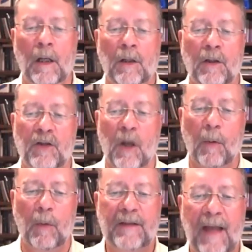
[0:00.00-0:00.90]
So
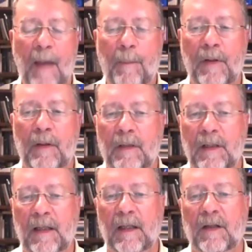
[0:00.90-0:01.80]
but what's happened
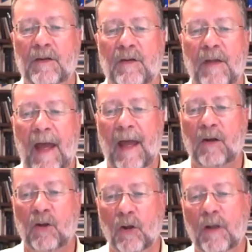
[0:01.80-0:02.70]
is
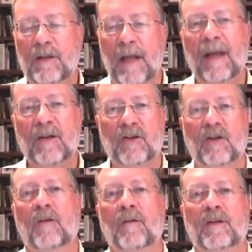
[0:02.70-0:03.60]
that goods and
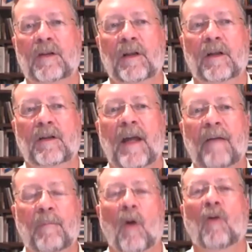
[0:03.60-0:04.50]
services
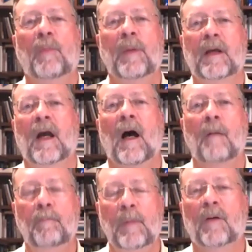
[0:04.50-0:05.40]
have both
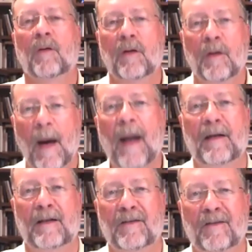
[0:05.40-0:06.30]
become mere
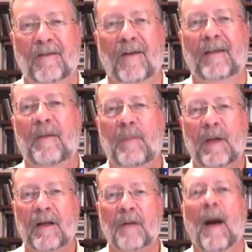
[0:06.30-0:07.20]
commodities, right? They've
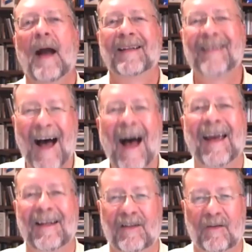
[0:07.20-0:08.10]
been
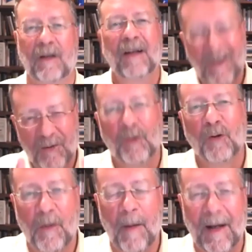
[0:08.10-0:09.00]
commoditized, right? Not true
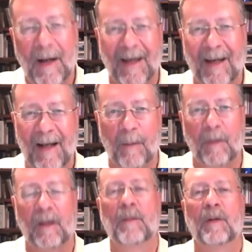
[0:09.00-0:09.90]
commodities
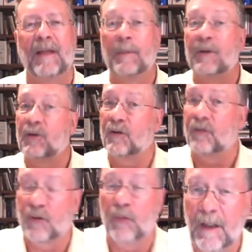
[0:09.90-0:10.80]
economically, but they're
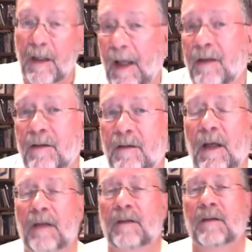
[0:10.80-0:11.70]
treated as
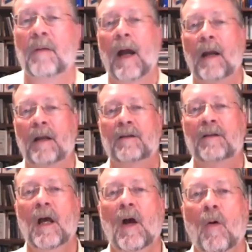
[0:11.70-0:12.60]
commodities.
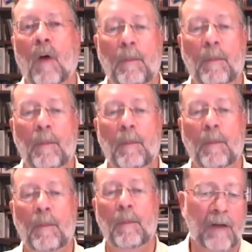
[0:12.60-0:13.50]
Right. When
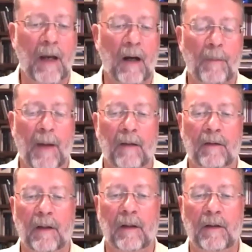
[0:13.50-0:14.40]
people don't care
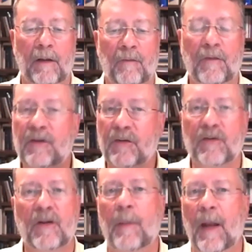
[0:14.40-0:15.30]
about the
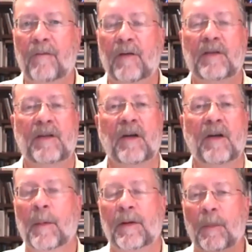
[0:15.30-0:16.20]
features or the benefits, they don't
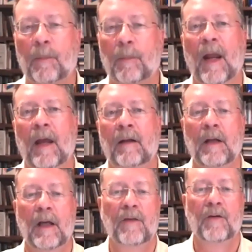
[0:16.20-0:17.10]
care about the brand.
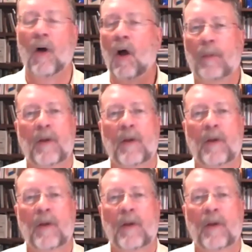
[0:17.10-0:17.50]
They're all pretty